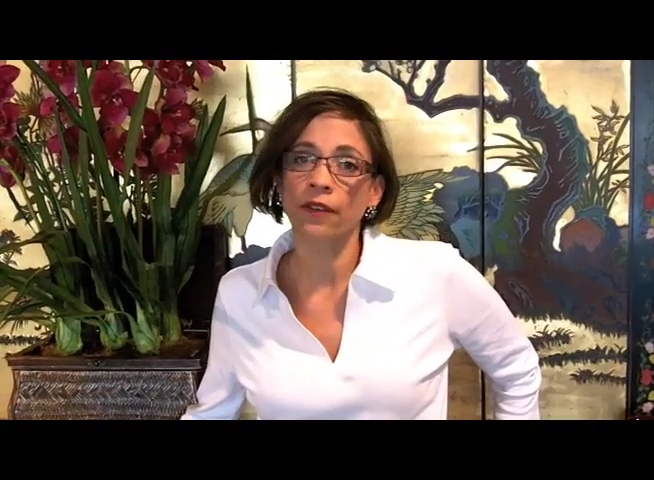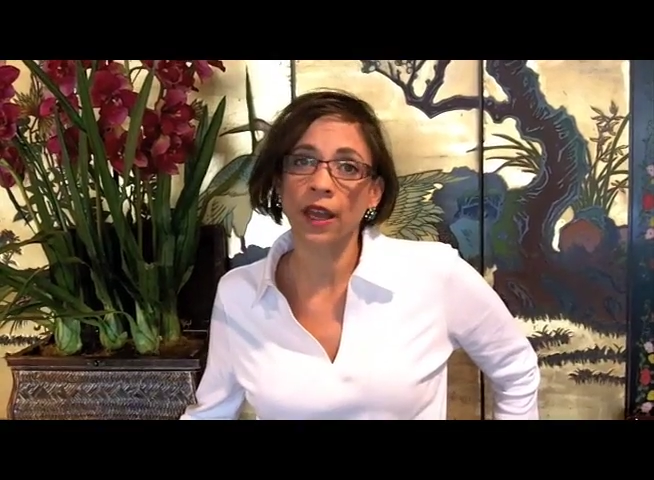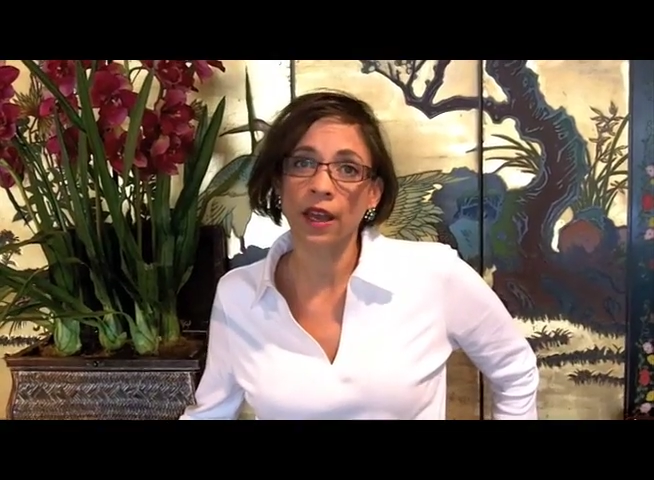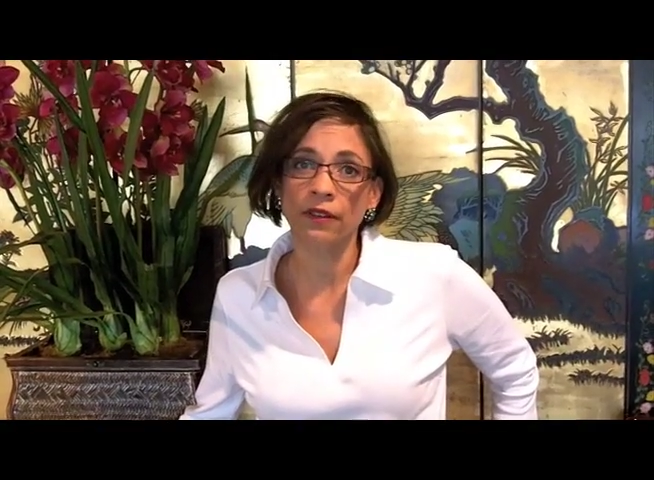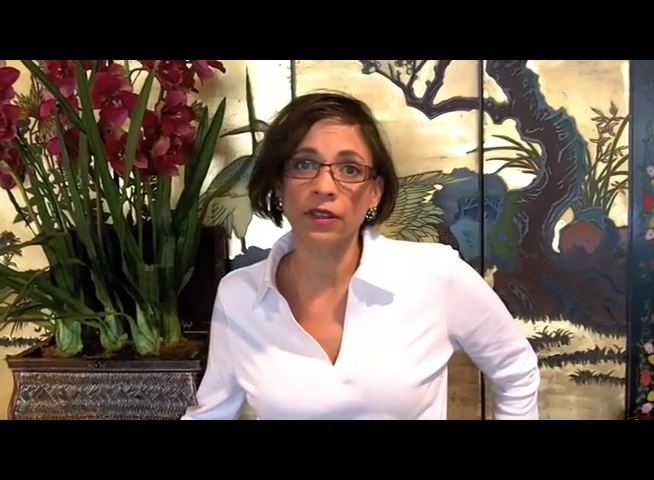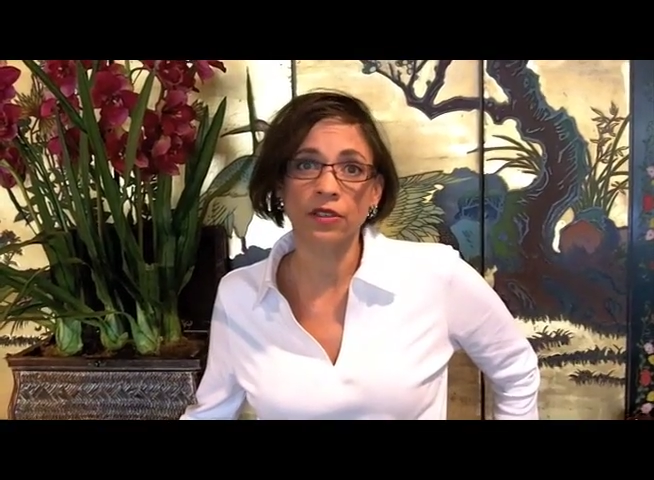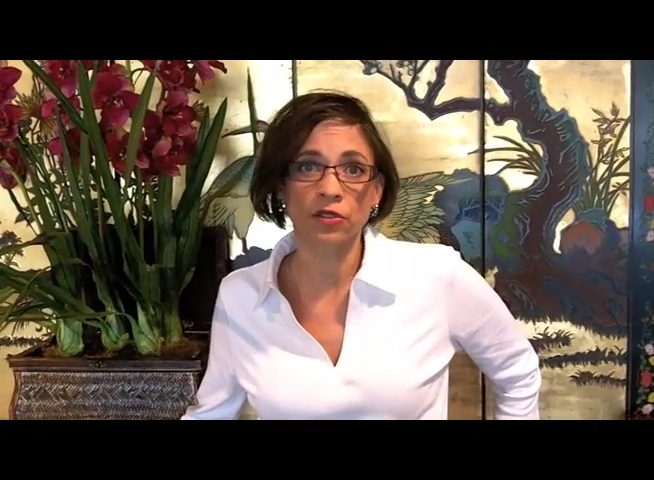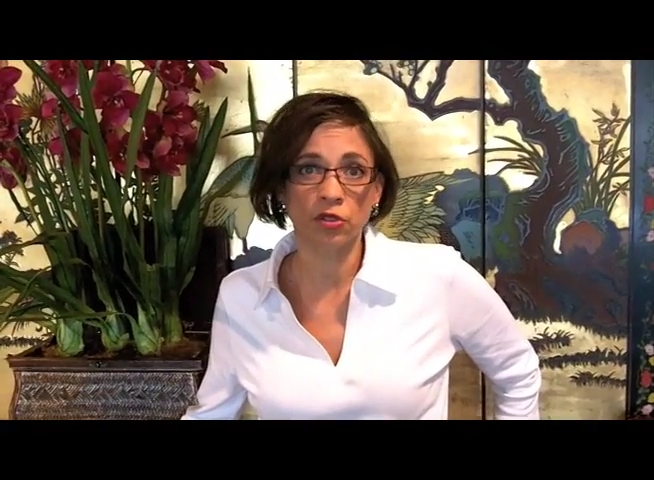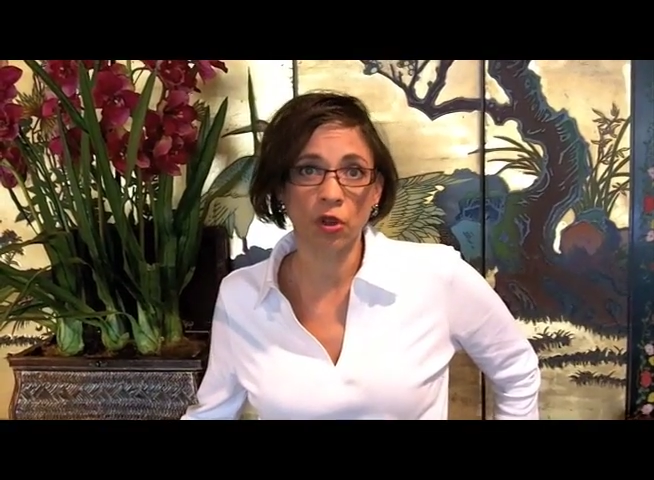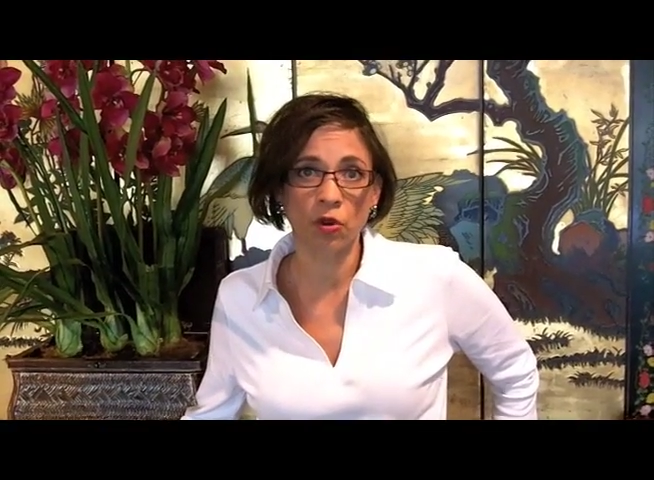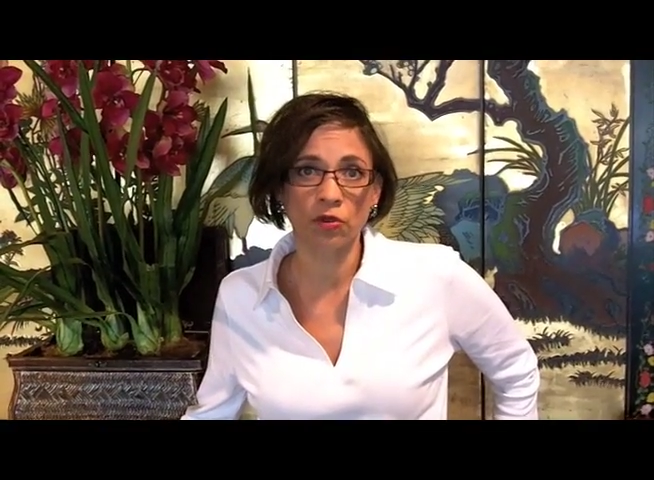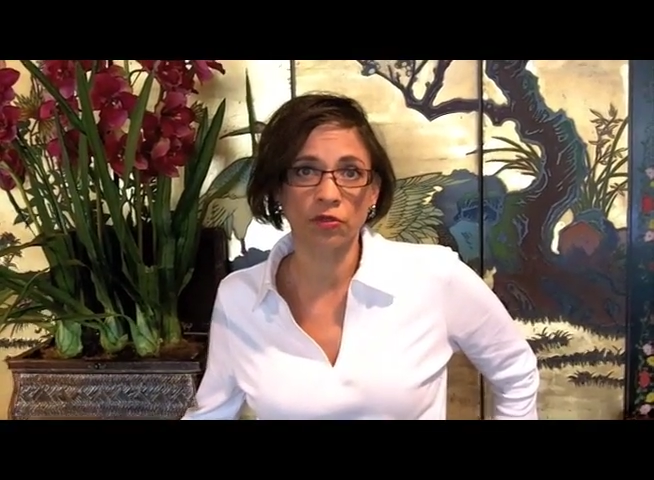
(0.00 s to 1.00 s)
having a
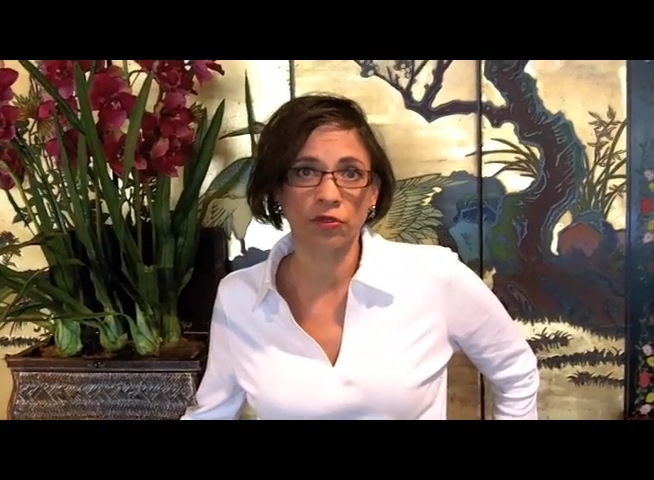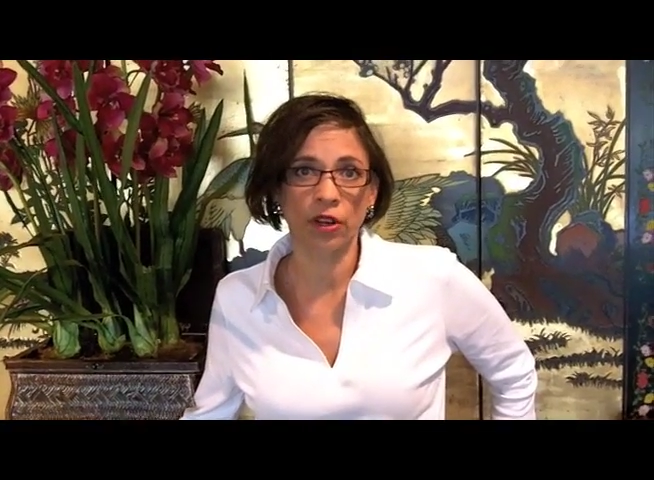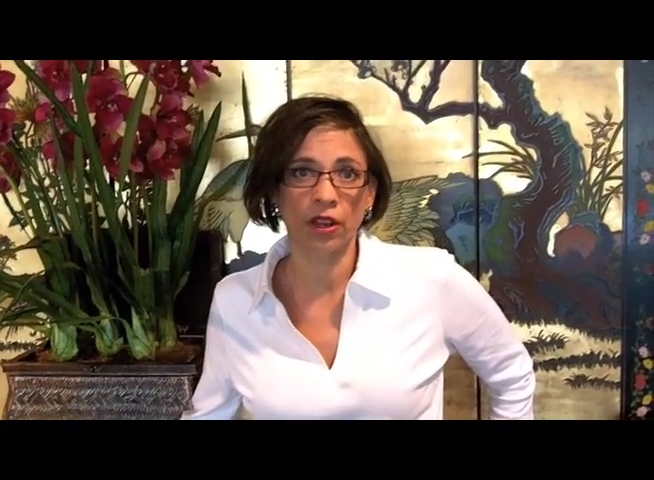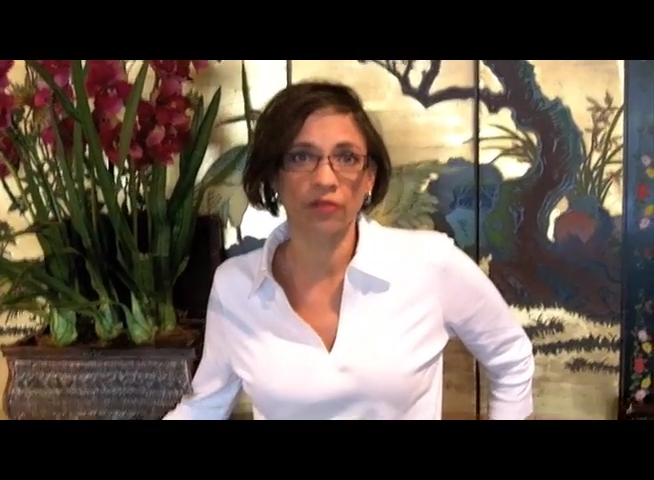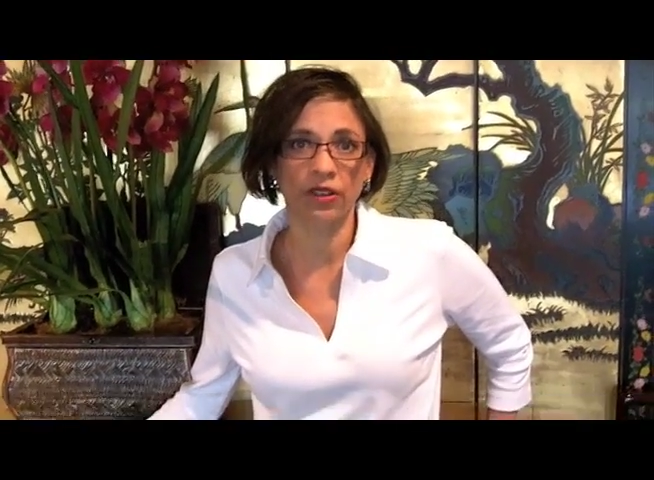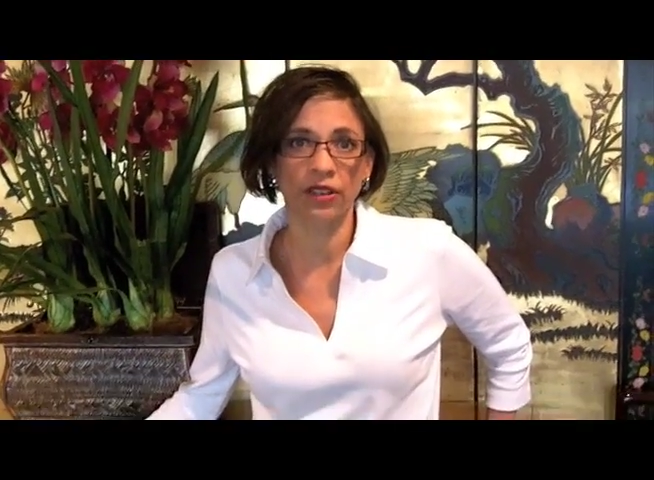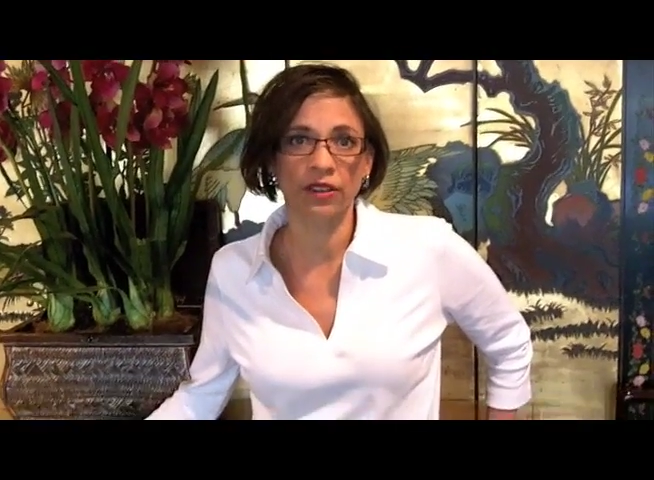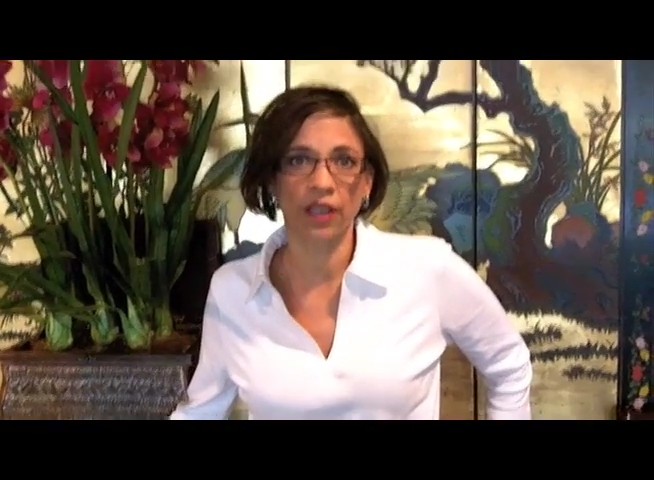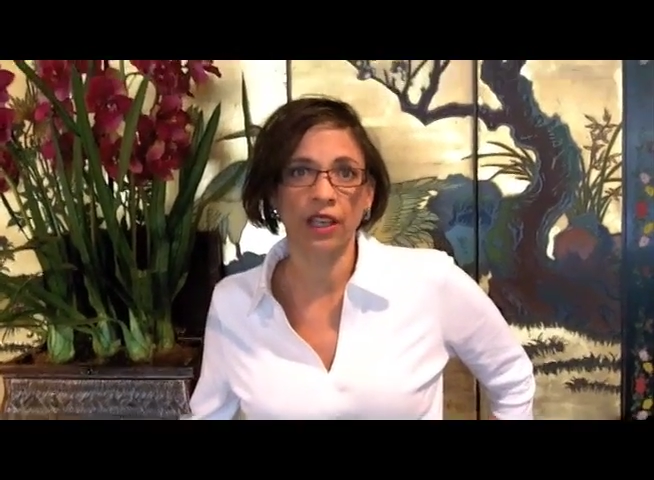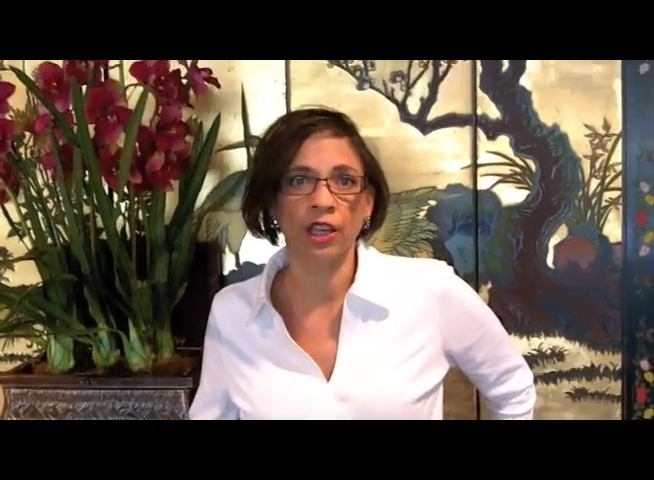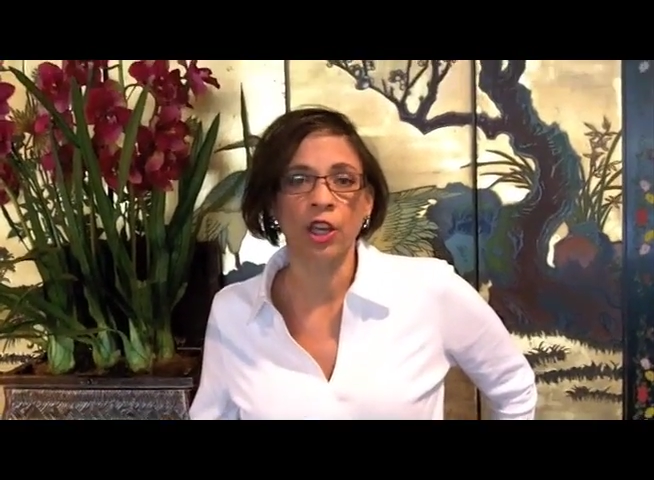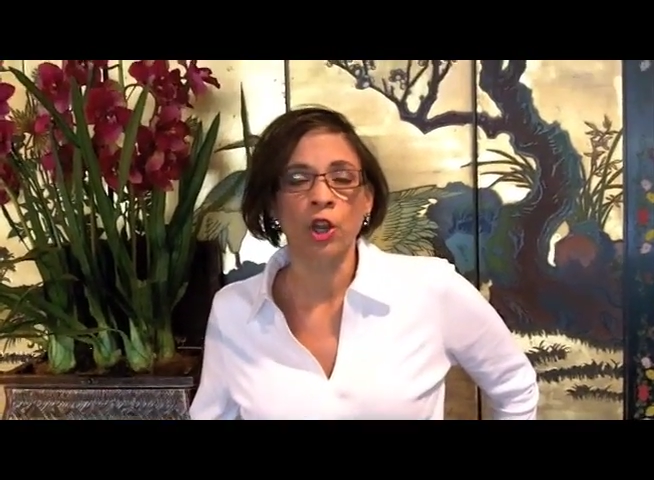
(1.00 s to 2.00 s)
zone for
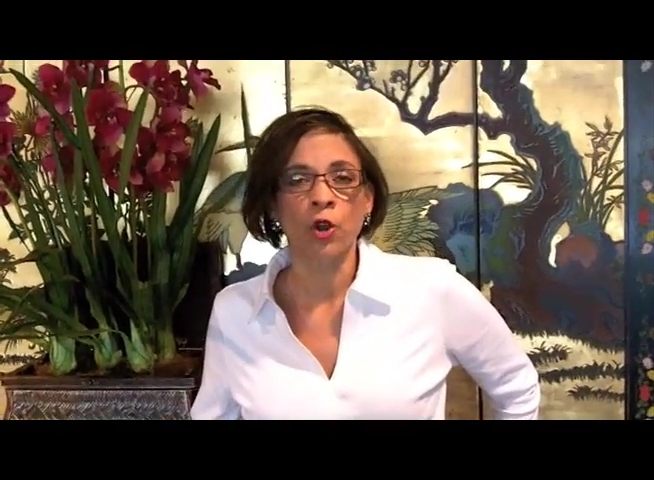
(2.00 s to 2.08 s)
everything.